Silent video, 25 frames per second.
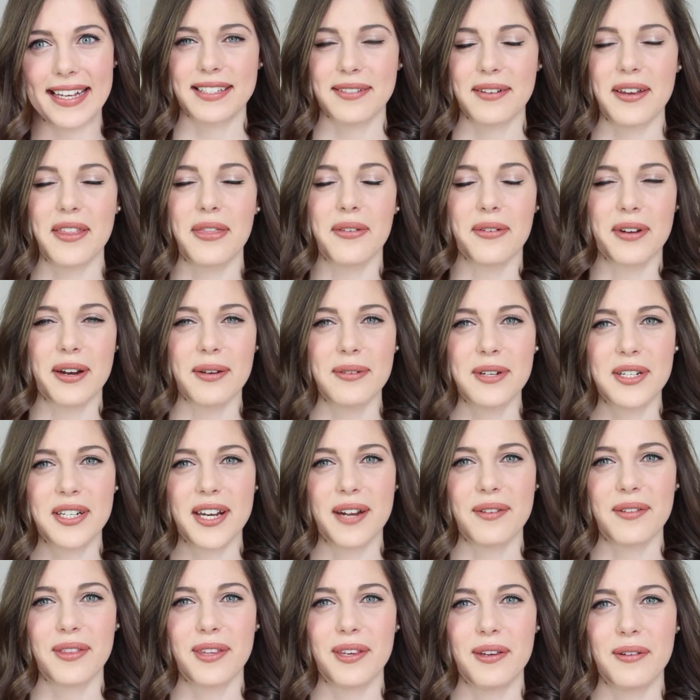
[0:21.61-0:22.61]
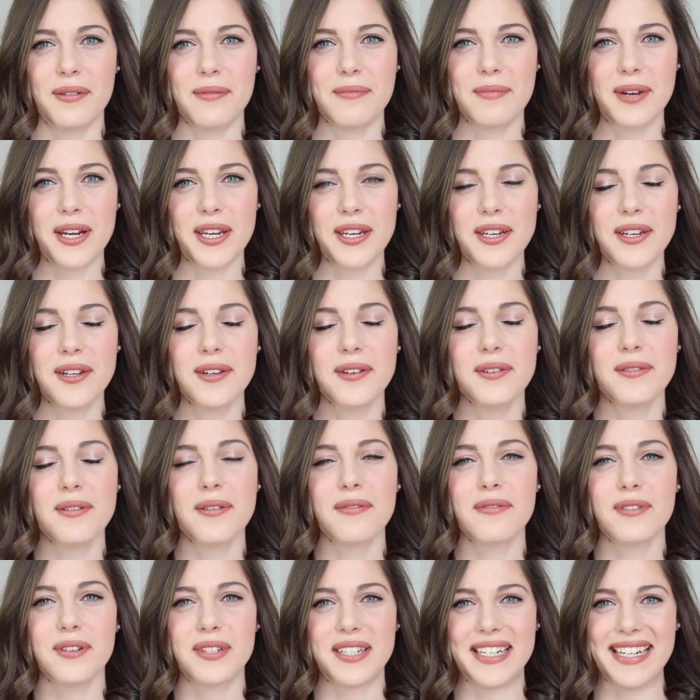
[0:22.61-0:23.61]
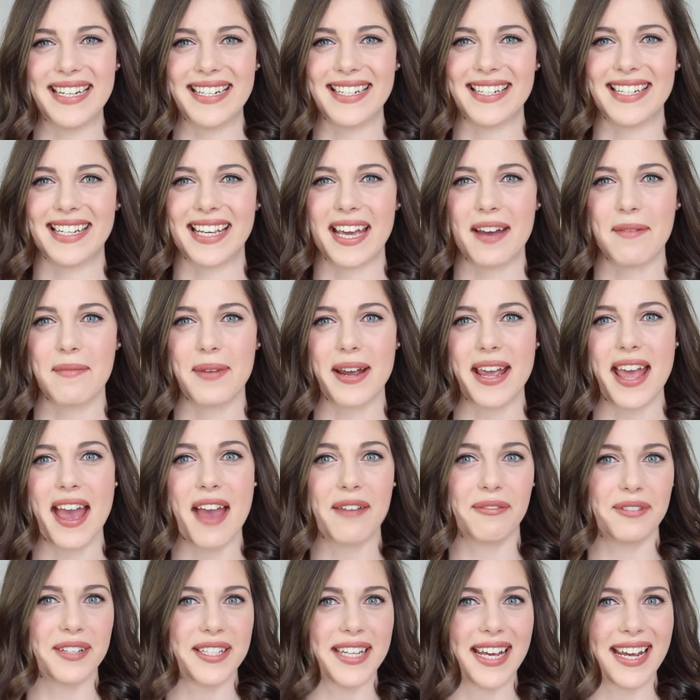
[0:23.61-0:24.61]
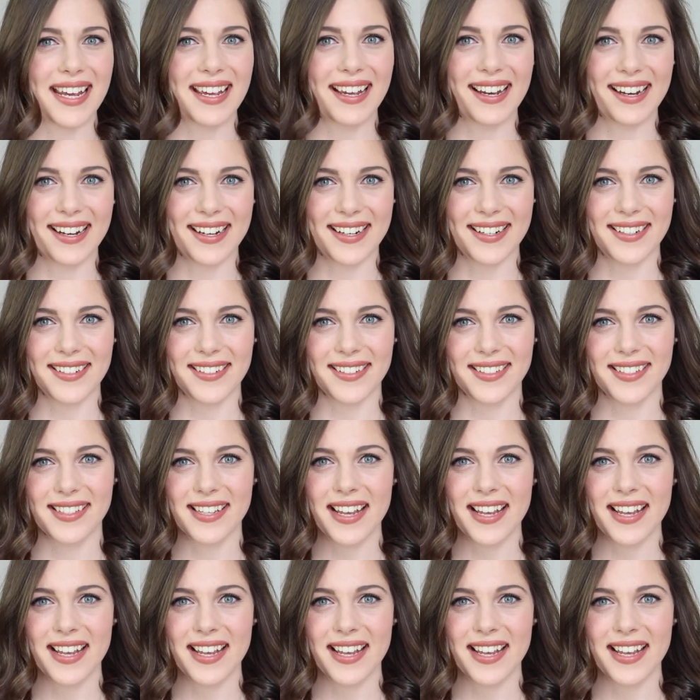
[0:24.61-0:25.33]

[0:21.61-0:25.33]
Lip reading: So I thought I would share with you my new routine to get my everyday curls.